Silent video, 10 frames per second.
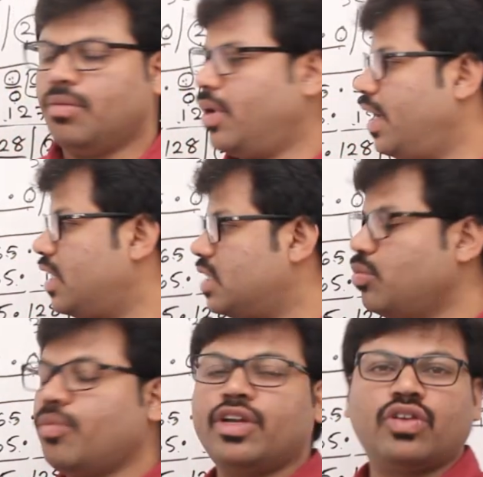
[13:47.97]
But at this
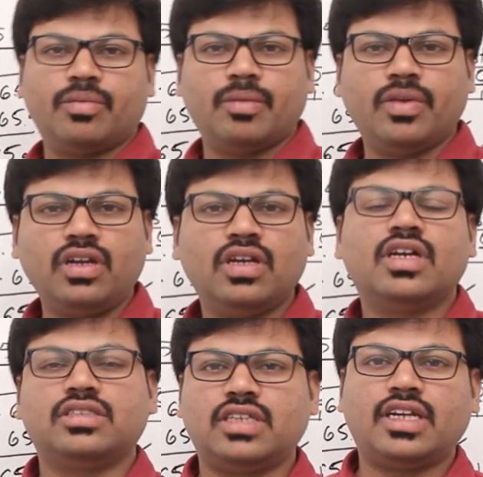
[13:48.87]
moment, you remember,
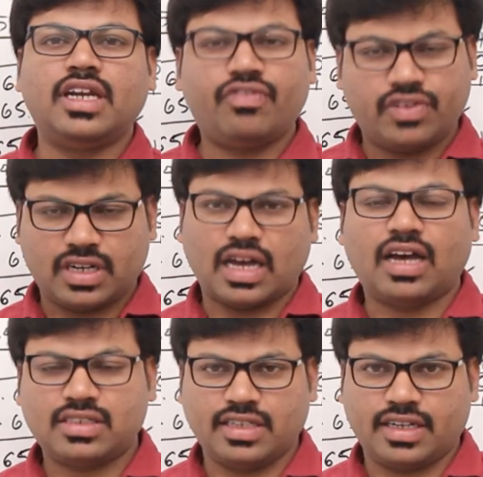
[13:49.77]
generally for
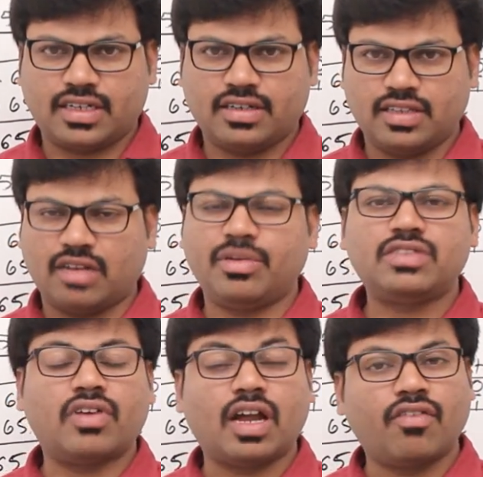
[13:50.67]
our sake, that
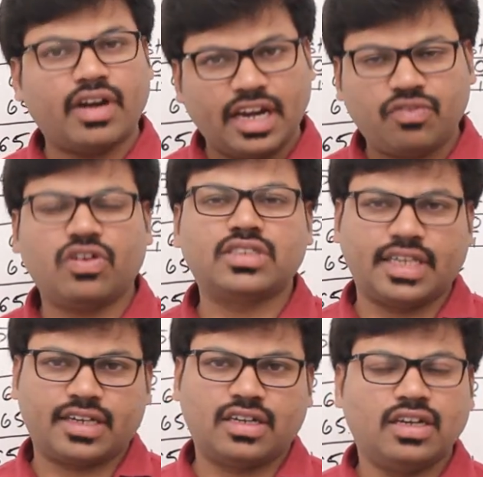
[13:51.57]
means for our network
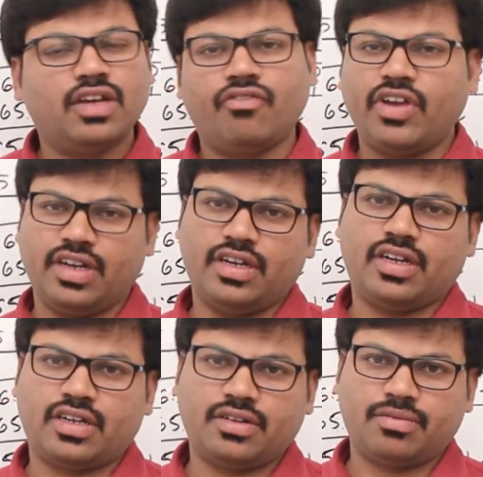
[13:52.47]
sake, we did it.